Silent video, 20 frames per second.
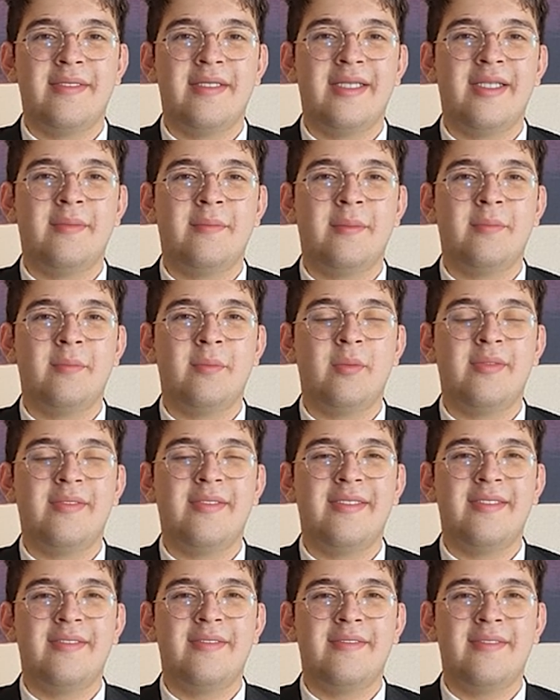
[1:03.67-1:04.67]
Led by
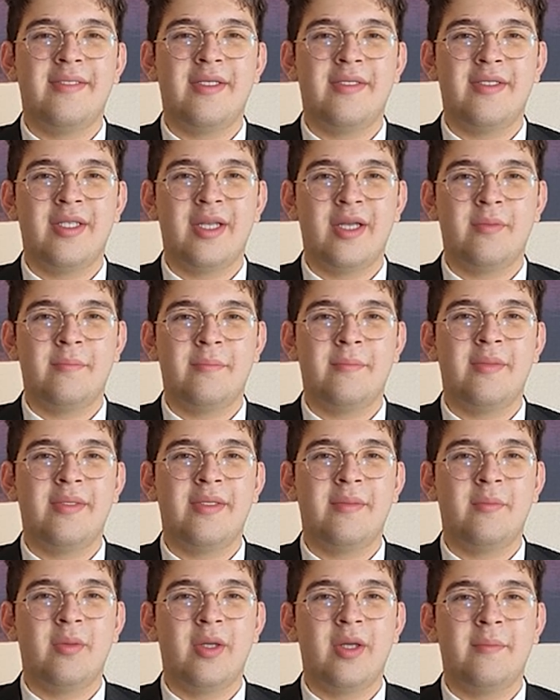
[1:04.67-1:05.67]
President Serdar
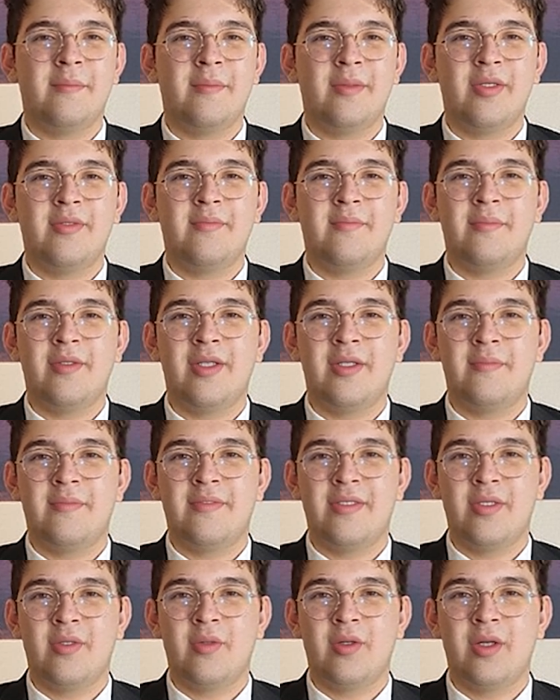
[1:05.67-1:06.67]
Berdimuhamedov via
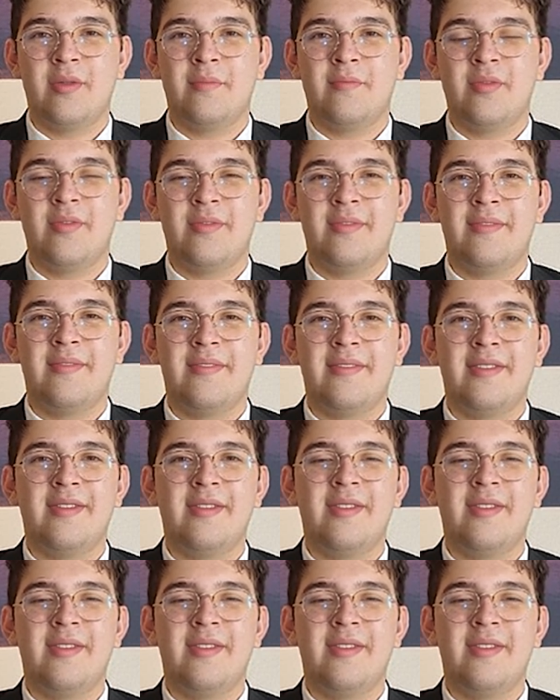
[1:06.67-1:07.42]
video conference,